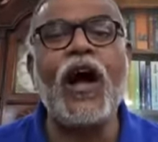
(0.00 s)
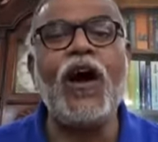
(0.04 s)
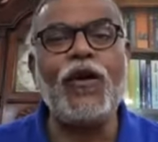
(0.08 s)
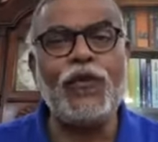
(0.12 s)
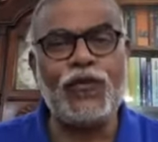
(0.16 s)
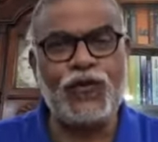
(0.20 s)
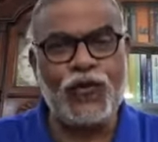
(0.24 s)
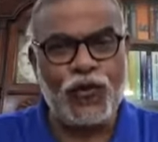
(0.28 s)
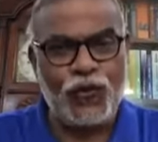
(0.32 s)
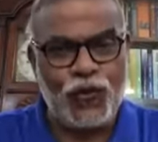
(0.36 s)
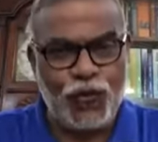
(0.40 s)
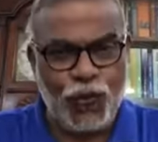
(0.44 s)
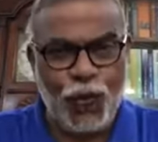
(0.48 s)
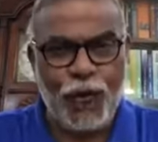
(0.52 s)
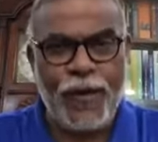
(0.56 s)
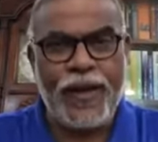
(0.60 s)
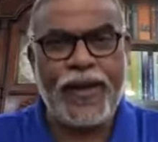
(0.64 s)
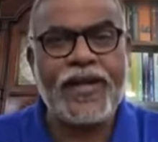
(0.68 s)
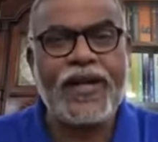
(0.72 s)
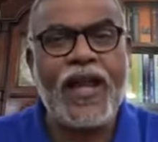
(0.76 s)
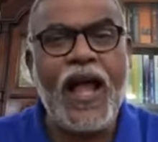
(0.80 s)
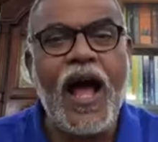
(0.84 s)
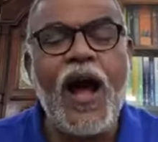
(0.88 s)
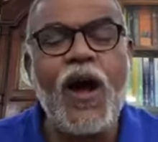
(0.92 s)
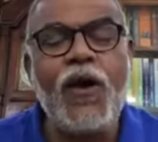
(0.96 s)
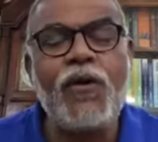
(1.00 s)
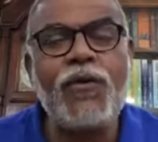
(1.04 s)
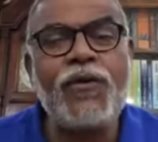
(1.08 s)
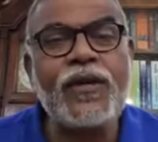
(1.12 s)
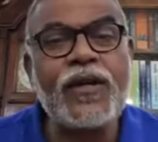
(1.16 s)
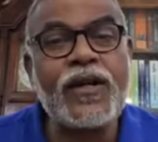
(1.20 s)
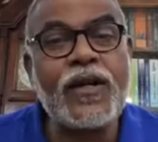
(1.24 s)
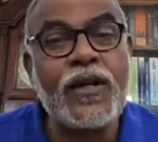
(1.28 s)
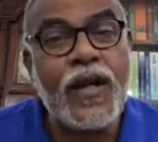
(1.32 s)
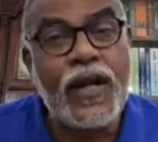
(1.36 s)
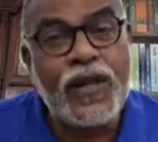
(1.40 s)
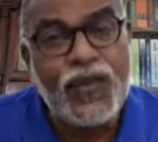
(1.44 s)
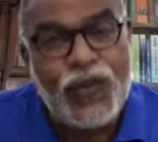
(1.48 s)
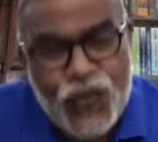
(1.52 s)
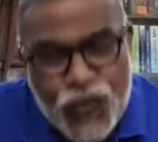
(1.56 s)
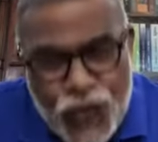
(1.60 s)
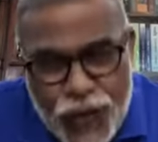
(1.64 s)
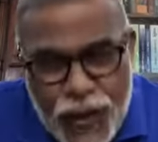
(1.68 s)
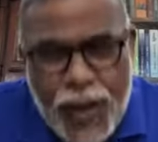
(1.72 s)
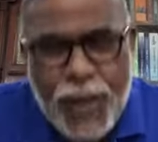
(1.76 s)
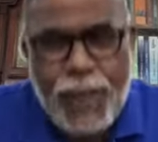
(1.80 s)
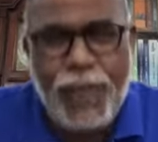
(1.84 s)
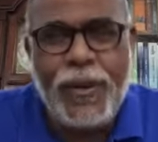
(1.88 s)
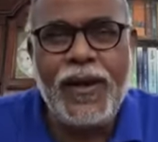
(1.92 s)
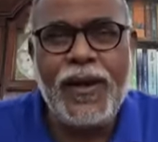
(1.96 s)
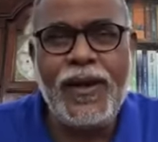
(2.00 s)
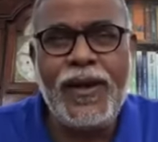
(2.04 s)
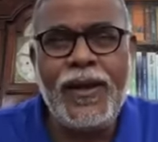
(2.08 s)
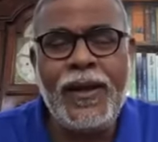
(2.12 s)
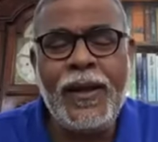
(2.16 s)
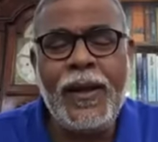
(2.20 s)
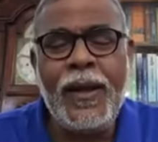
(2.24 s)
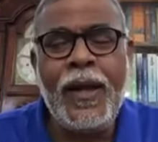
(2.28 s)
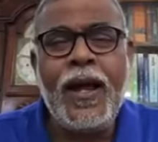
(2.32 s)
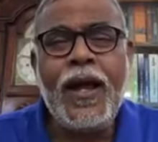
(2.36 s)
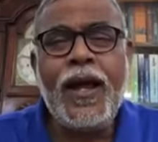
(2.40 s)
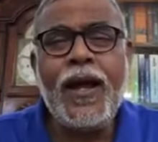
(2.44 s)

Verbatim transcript: also slowing down considerably.